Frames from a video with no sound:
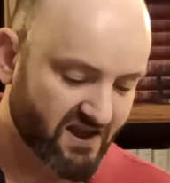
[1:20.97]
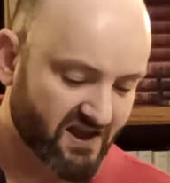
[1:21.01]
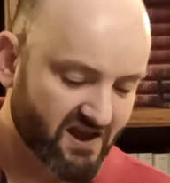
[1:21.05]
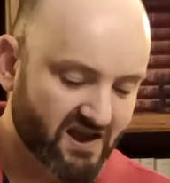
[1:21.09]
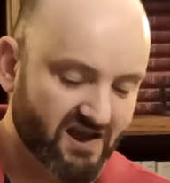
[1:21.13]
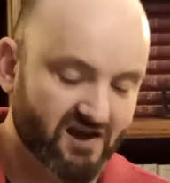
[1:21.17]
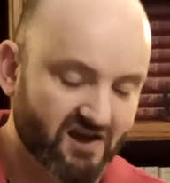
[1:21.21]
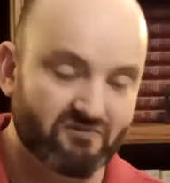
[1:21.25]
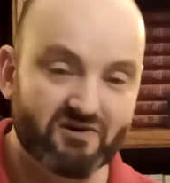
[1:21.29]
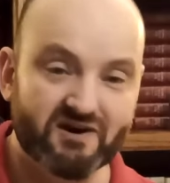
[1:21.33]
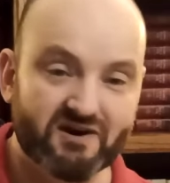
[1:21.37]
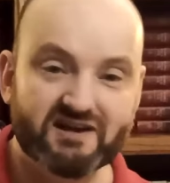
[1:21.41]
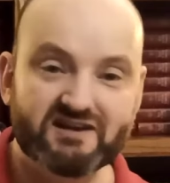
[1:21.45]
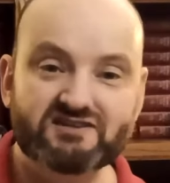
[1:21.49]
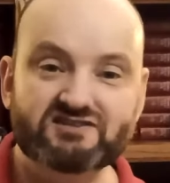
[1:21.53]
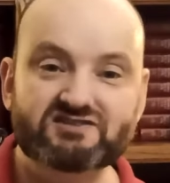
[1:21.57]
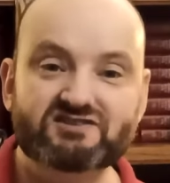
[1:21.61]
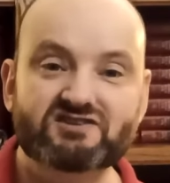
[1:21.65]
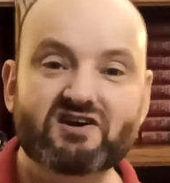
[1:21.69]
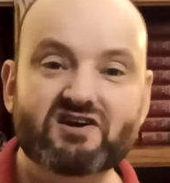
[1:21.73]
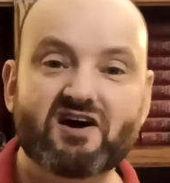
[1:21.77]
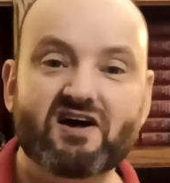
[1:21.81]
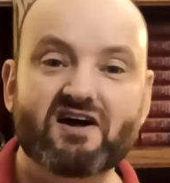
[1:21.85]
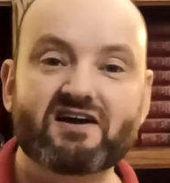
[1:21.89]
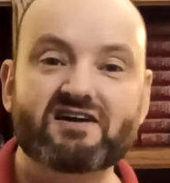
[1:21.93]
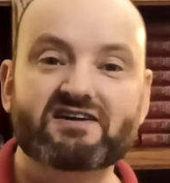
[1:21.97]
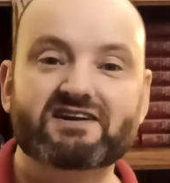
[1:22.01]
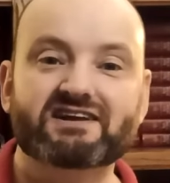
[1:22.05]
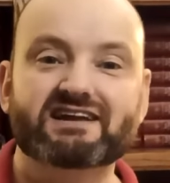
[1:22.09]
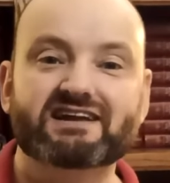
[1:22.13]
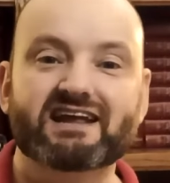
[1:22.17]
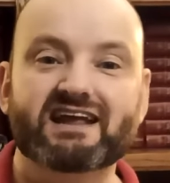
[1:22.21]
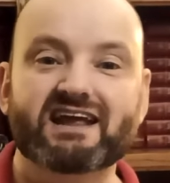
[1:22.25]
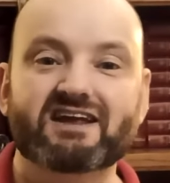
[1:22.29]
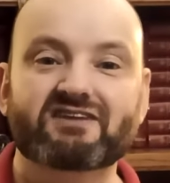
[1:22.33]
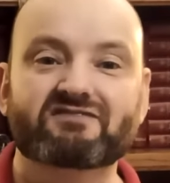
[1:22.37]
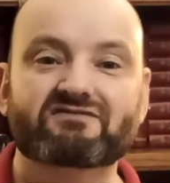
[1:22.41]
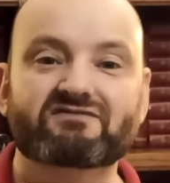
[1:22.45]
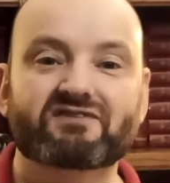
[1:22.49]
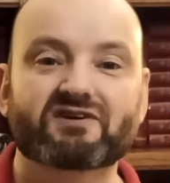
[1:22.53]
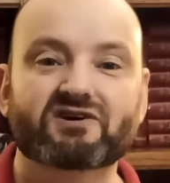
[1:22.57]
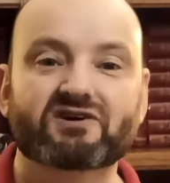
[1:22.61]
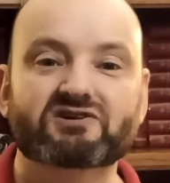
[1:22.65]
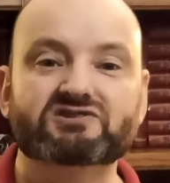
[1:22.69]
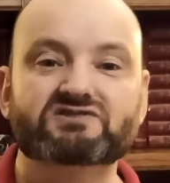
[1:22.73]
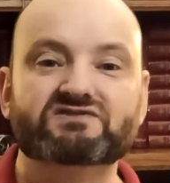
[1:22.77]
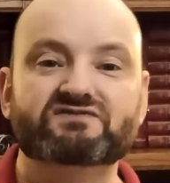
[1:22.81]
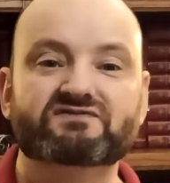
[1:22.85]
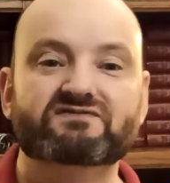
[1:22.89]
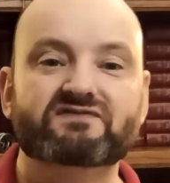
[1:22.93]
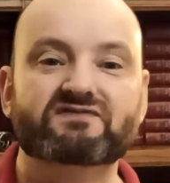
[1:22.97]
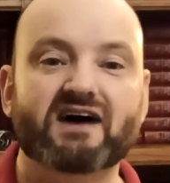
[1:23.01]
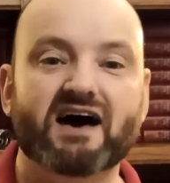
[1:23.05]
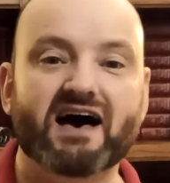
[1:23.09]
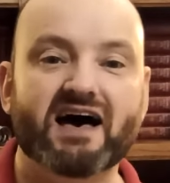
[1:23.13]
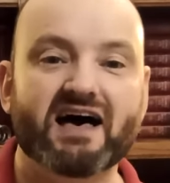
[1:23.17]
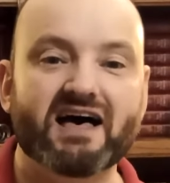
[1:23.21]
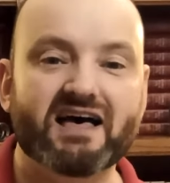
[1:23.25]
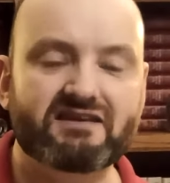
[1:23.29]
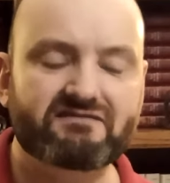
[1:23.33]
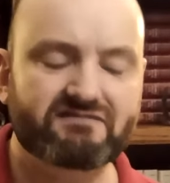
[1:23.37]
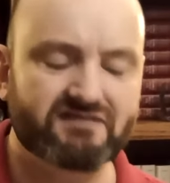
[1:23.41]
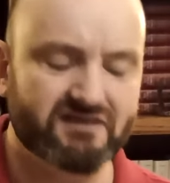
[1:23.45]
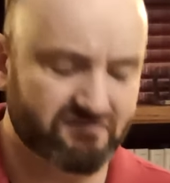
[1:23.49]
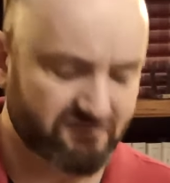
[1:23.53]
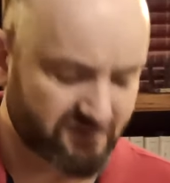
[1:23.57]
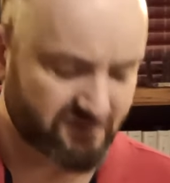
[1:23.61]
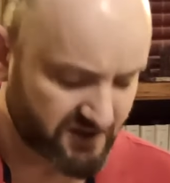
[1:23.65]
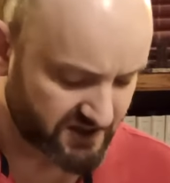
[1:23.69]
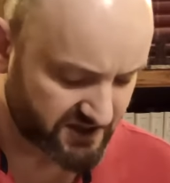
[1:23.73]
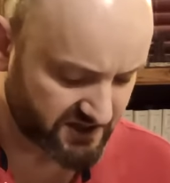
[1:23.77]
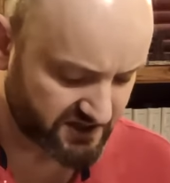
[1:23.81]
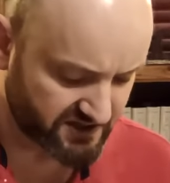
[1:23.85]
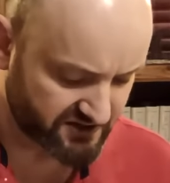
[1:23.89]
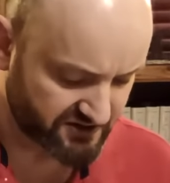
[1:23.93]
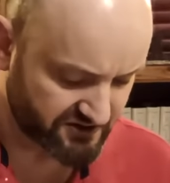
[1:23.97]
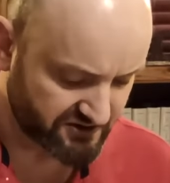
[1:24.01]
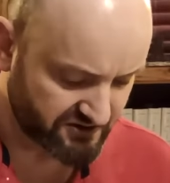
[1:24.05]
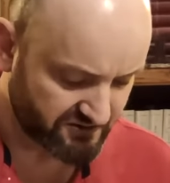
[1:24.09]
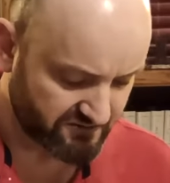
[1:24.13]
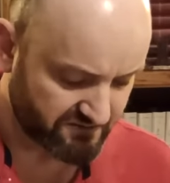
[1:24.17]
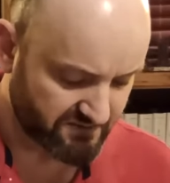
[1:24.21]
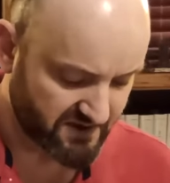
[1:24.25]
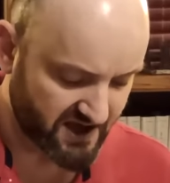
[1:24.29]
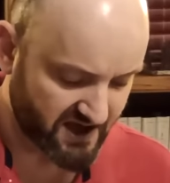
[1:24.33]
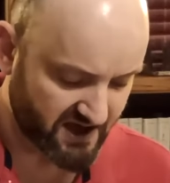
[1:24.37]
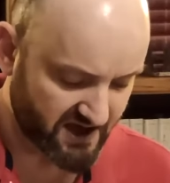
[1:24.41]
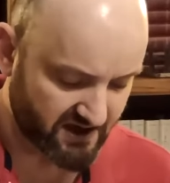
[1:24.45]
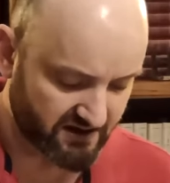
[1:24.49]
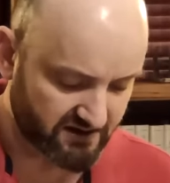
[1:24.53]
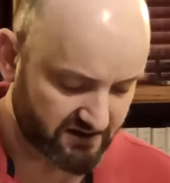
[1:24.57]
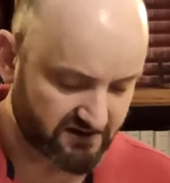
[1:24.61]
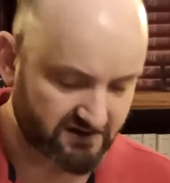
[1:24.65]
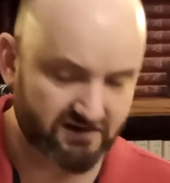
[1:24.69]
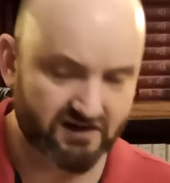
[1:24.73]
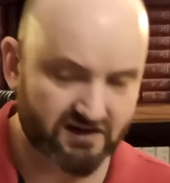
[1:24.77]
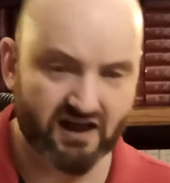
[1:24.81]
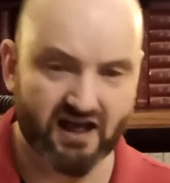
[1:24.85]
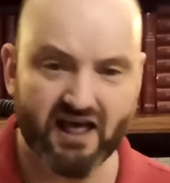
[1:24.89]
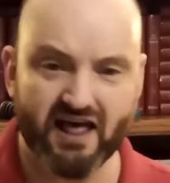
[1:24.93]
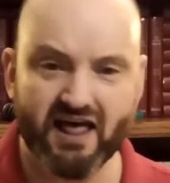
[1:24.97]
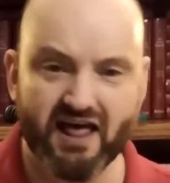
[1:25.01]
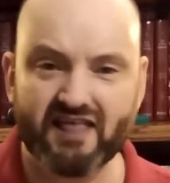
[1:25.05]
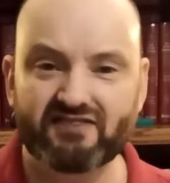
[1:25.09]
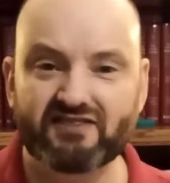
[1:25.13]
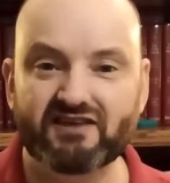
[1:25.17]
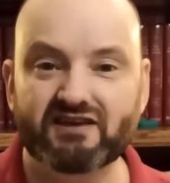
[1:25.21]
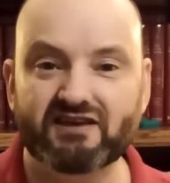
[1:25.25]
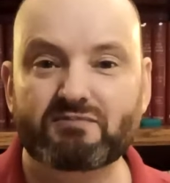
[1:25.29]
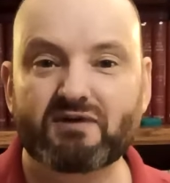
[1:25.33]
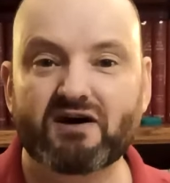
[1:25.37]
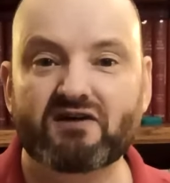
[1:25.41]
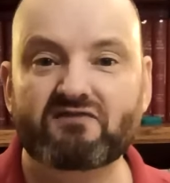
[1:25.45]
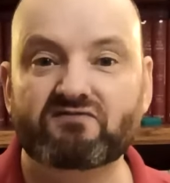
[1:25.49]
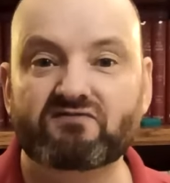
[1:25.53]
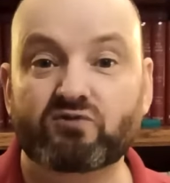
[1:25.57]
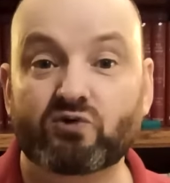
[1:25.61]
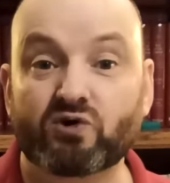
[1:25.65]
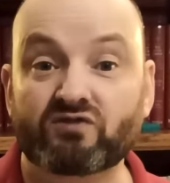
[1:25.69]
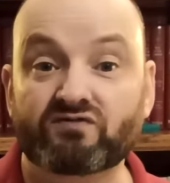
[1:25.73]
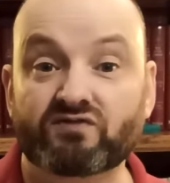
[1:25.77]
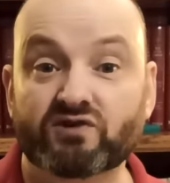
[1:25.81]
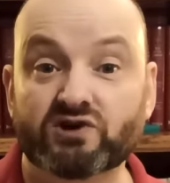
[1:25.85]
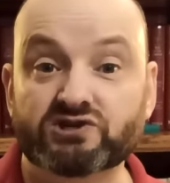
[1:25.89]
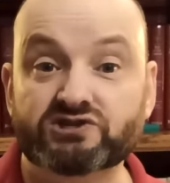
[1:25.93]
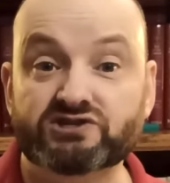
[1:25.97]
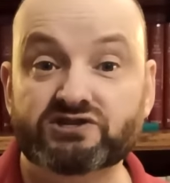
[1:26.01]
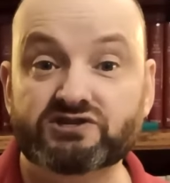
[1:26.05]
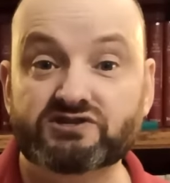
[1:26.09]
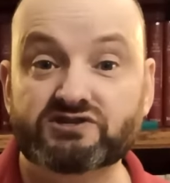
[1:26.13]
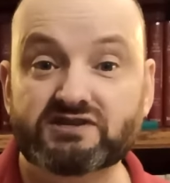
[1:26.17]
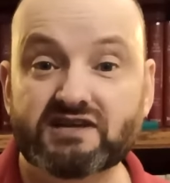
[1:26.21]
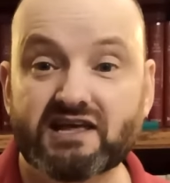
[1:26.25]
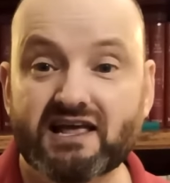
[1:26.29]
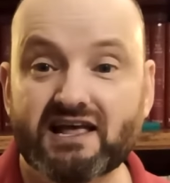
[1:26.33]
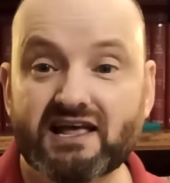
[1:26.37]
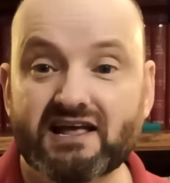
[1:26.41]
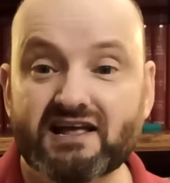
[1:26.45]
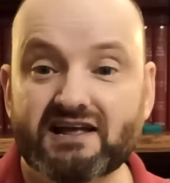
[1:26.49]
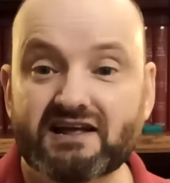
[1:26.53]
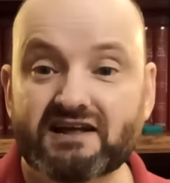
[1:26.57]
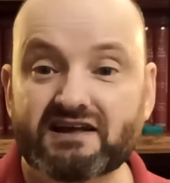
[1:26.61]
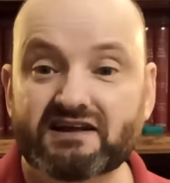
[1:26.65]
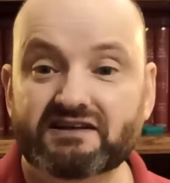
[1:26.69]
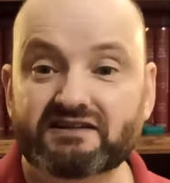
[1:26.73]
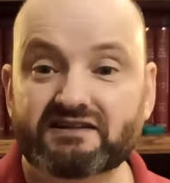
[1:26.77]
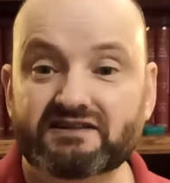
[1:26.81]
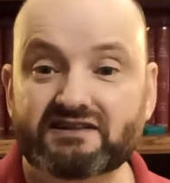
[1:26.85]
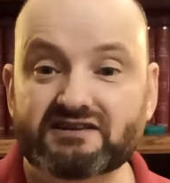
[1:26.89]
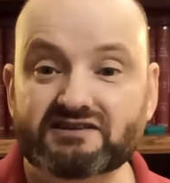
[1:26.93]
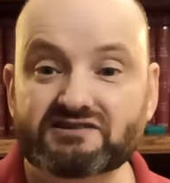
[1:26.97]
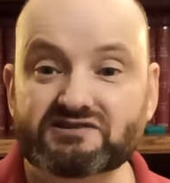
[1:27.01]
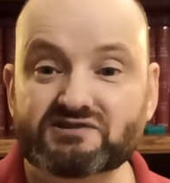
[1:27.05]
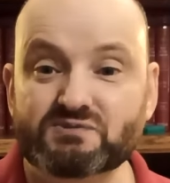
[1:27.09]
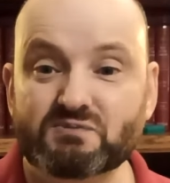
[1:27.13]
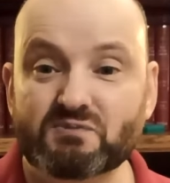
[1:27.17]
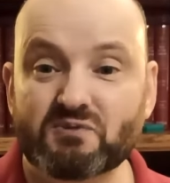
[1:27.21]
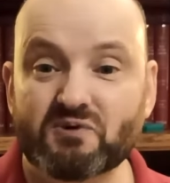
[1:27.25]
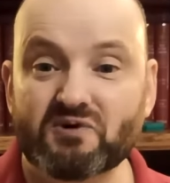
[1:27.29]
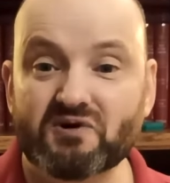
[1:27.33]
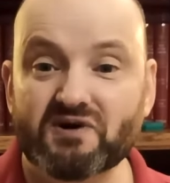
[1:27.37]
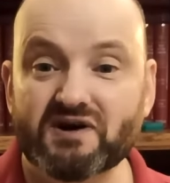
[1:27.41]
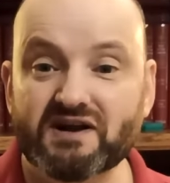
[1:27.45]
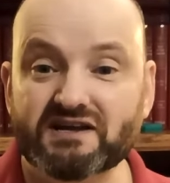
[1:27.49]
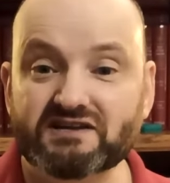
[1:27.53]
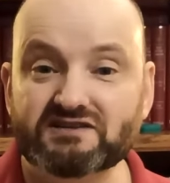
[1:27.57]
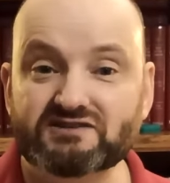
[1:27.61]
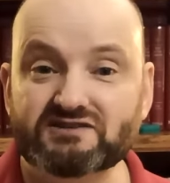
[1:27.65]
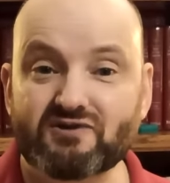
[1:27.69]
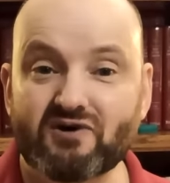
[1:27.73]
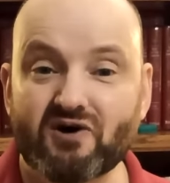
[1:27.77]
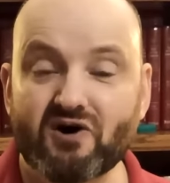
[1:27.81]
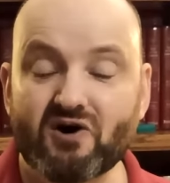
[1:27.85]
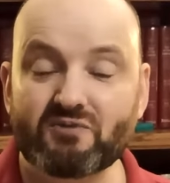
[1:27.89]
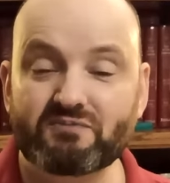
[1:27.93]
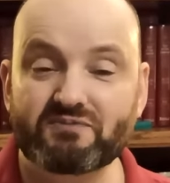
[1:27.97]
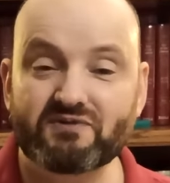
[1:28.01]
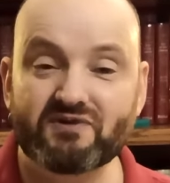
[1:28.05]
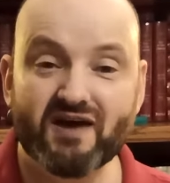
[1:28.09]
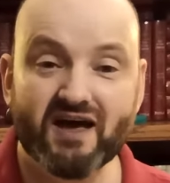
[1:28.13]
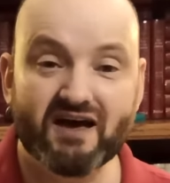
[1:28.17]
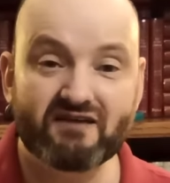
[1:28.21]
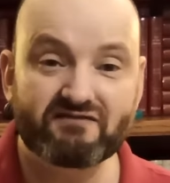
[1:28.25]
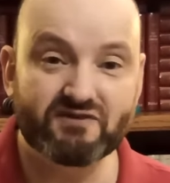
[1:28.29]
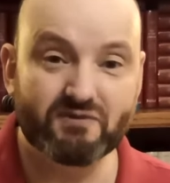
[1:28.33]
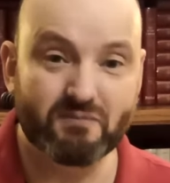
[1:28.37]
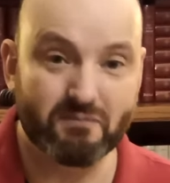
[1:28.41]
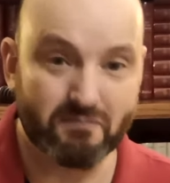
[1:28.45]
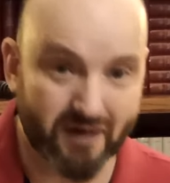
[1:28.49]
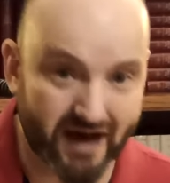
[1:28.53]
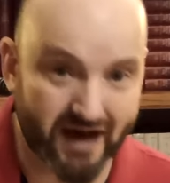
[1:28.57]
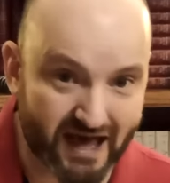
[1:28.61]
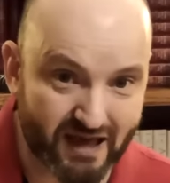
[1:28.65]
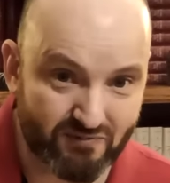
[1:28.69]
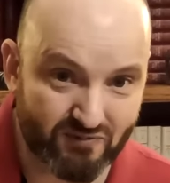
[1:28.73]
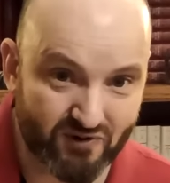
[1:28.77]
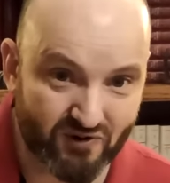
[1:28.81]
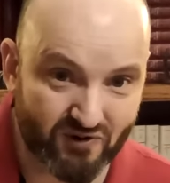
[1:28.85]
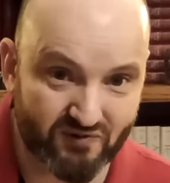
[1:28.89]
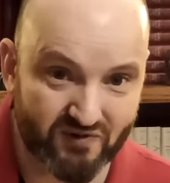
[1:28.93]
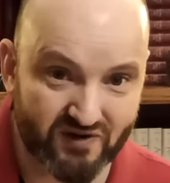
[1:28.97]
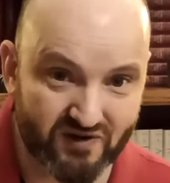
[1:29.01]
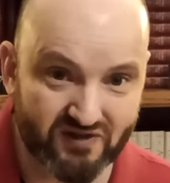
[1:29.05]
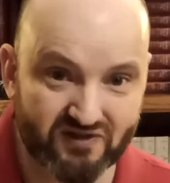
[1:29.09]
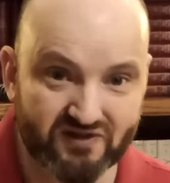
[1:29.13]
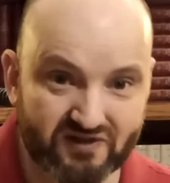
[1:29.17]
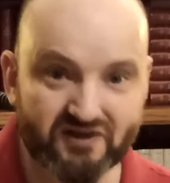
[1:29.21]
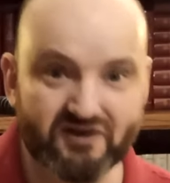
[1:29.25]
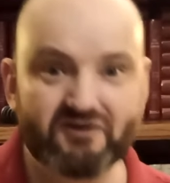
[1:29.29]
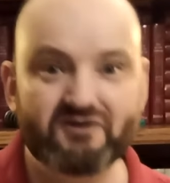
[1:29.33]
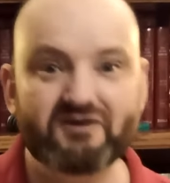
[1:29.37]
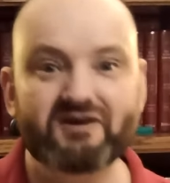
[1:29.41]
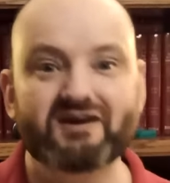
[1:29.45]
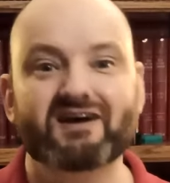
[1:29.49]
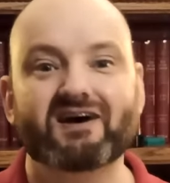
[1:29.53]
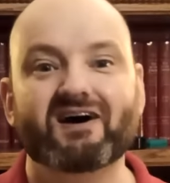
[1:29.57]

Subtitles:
and we're going to start in verse 5, and we're going to do about 4 verses this morning, so I hope you have your Bible with you.